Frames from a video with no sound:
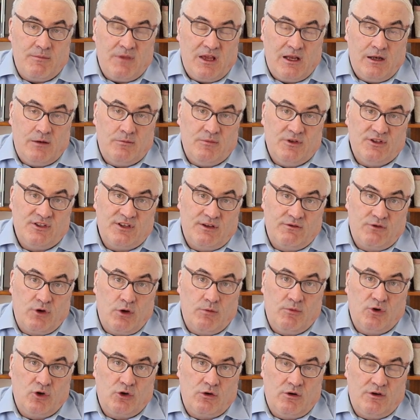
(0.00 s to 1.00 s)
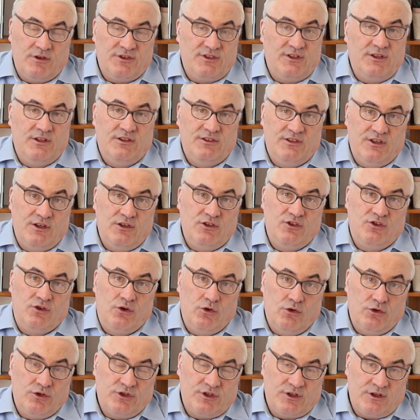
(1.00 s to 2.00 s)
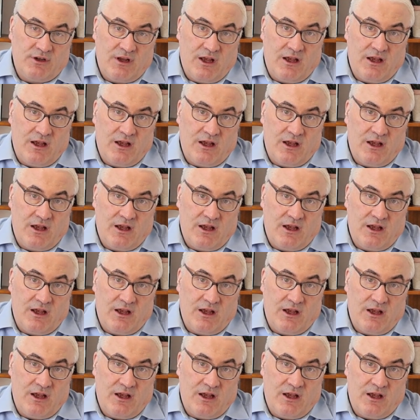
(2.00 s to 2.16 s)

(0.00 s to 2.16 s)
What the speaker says: ailments I've come across is gut